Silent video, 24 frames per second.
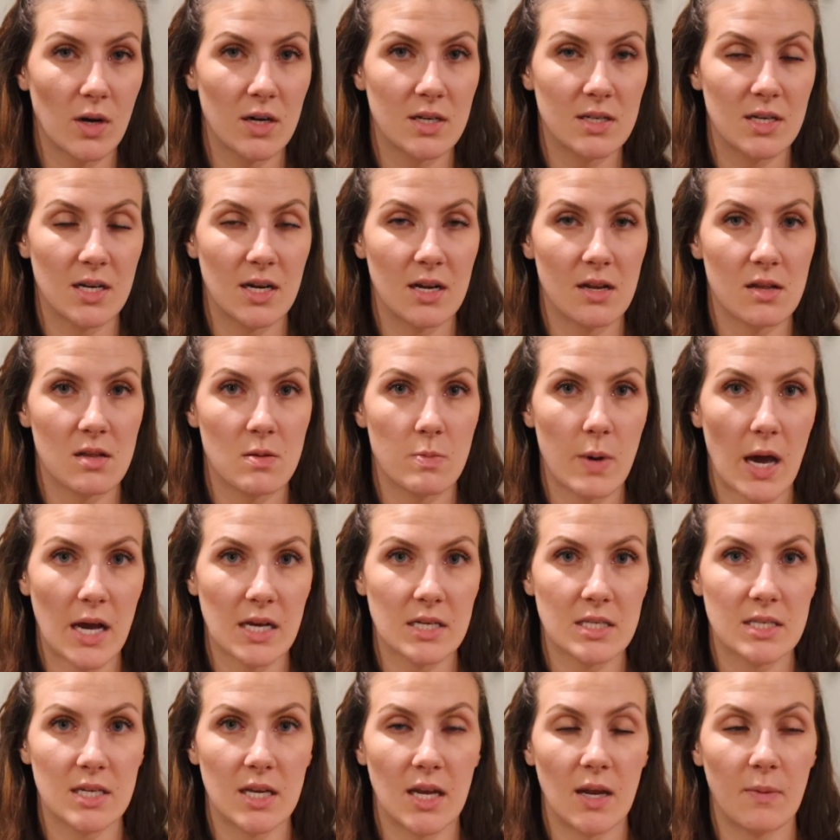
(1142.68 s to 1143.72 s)
sitting in the back
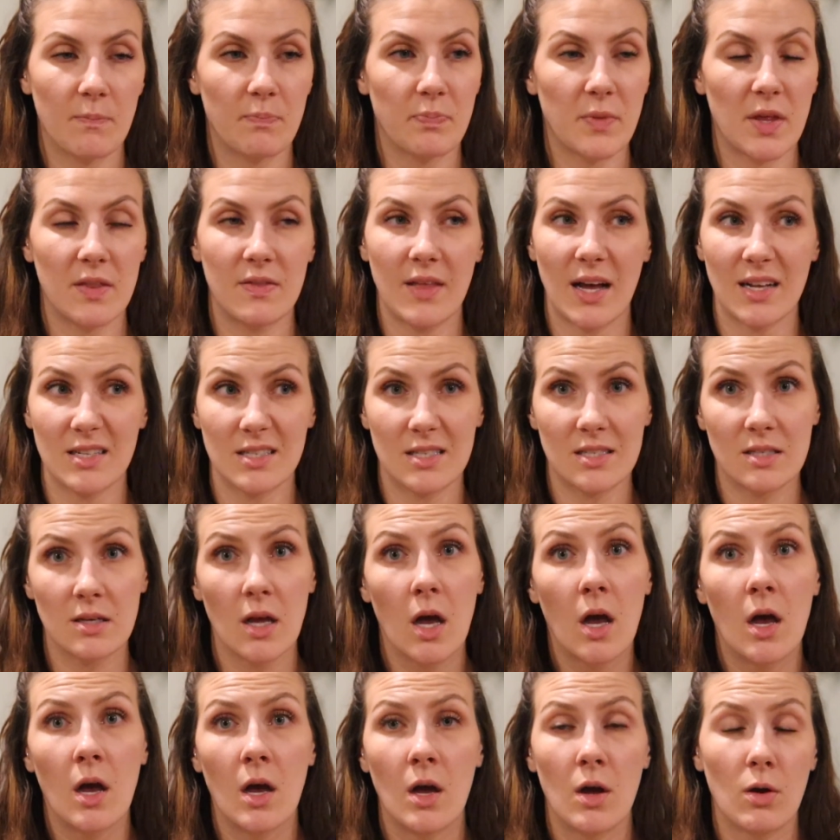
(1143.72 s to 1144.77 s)
seat, and that's
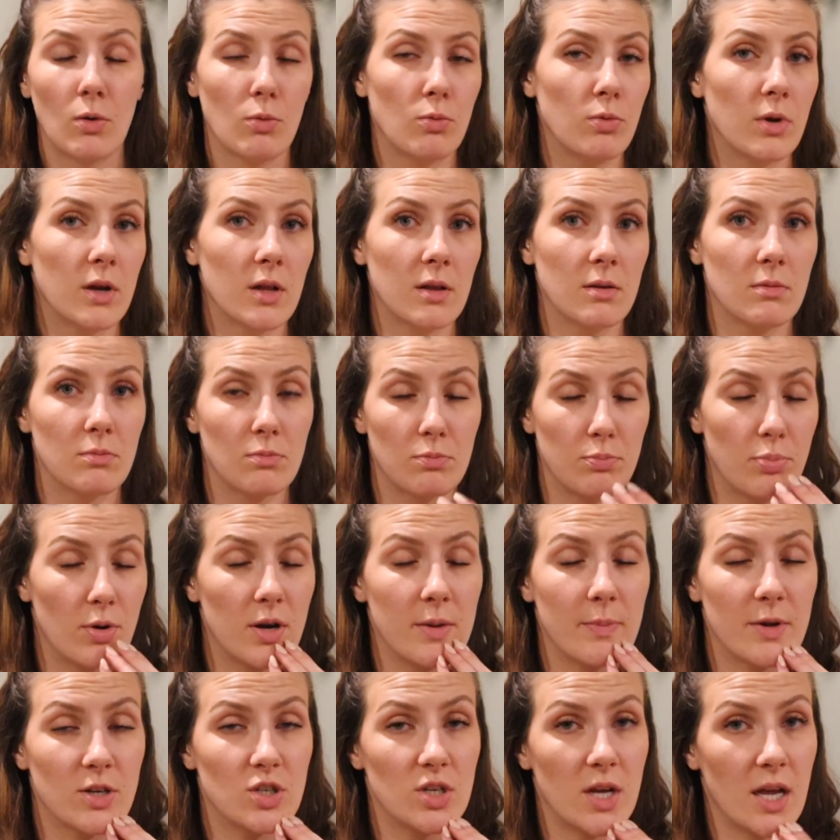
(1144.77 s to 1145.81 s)
pretty
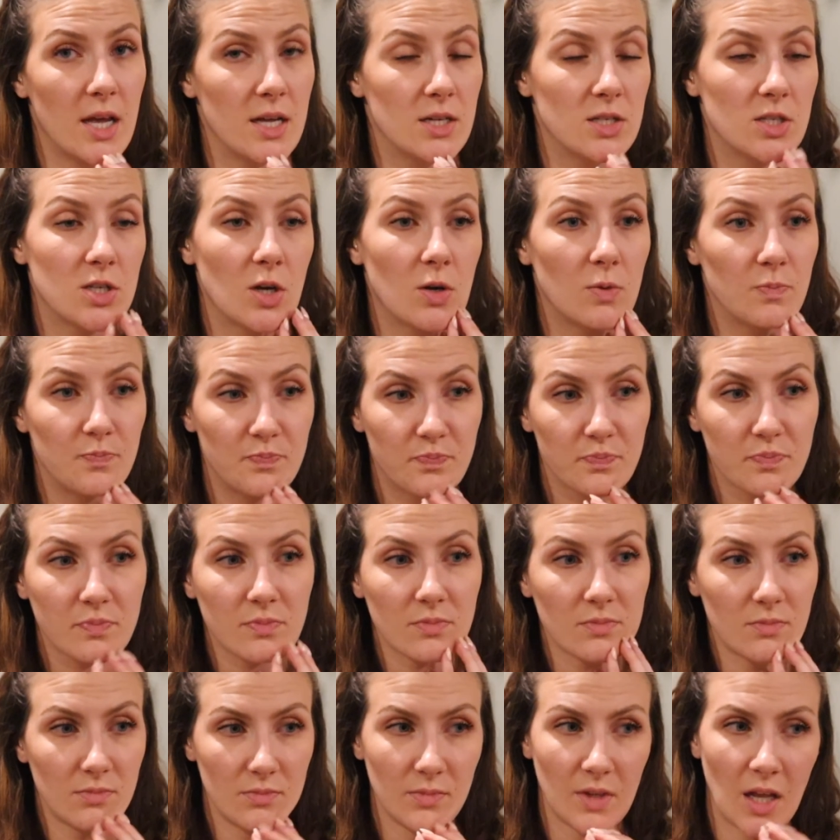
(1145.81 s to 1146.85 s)
much it. So
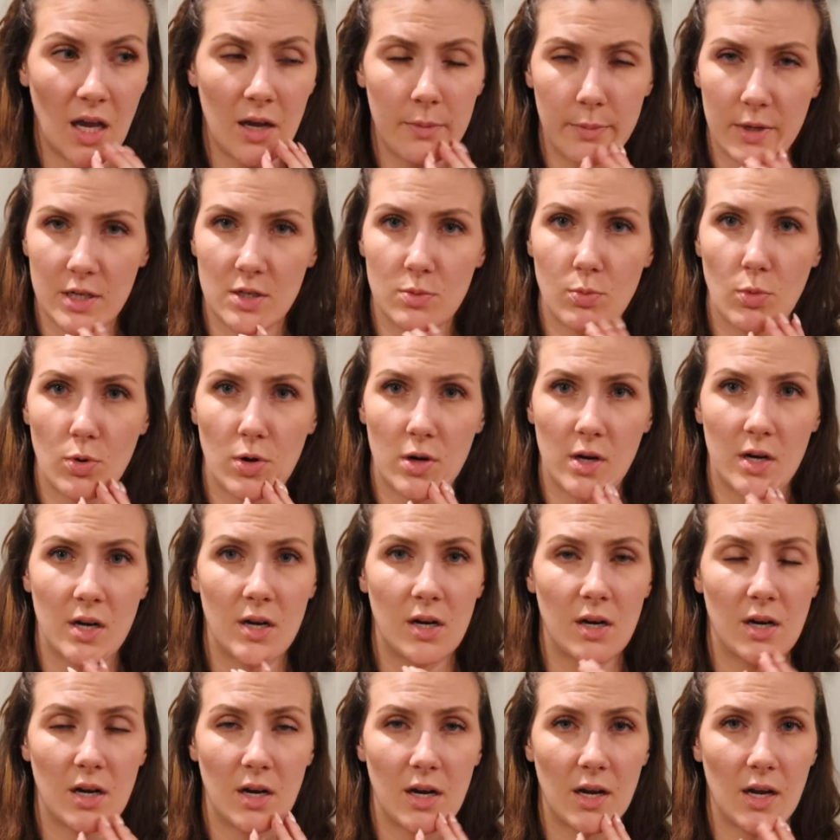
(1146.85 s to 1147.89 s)
I'm much more
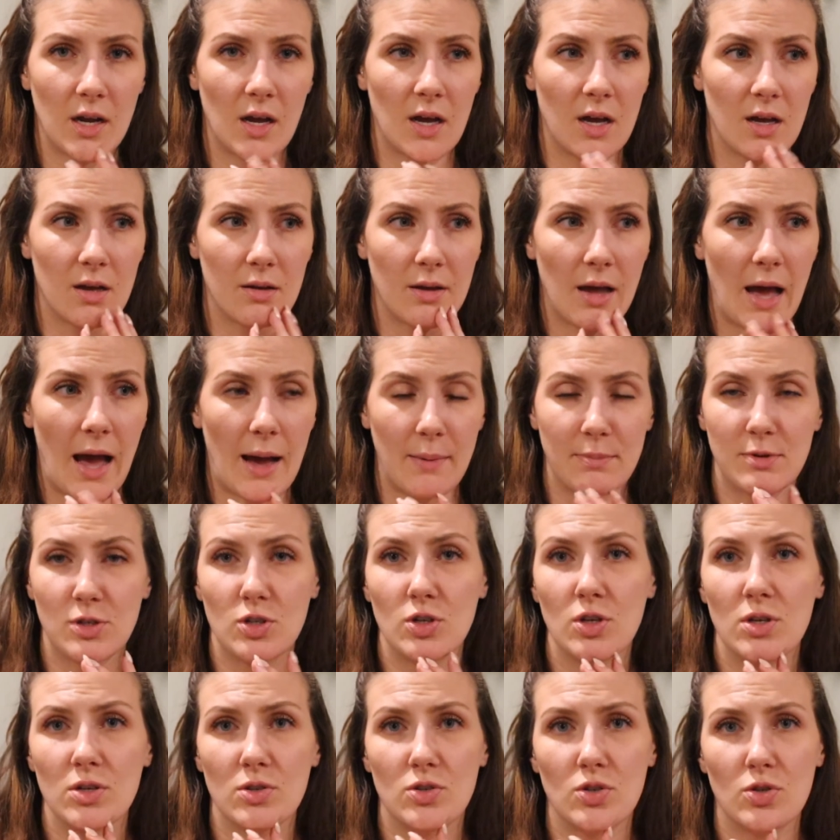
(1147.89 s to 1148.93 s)
apt
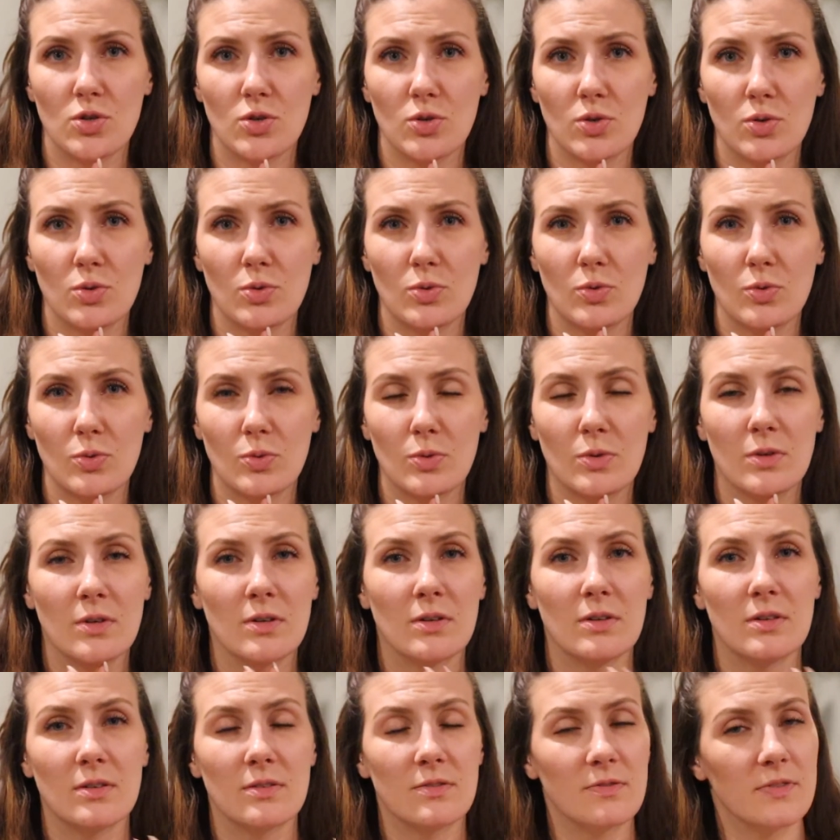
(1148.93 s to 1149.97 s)
to
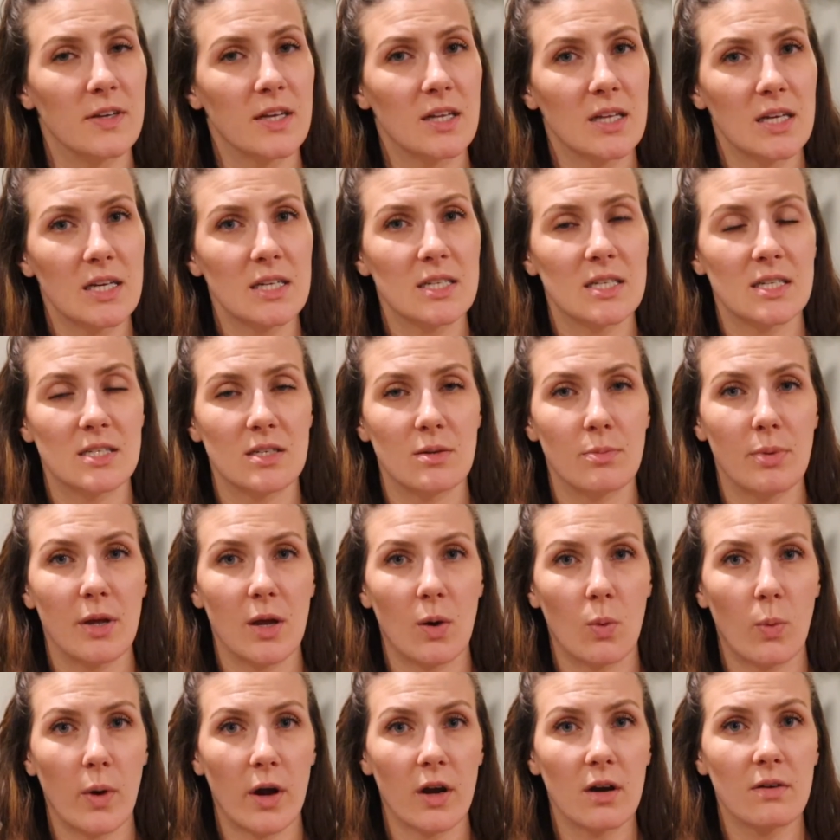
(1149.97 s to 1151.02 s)
feel it and to be
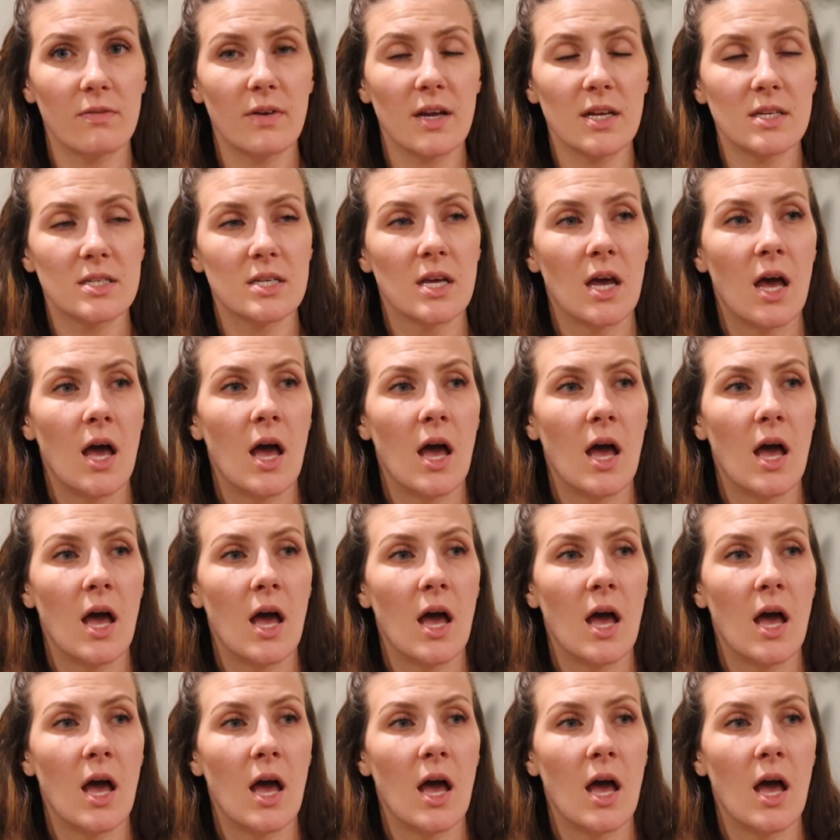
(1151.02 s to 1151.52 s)
aware of it.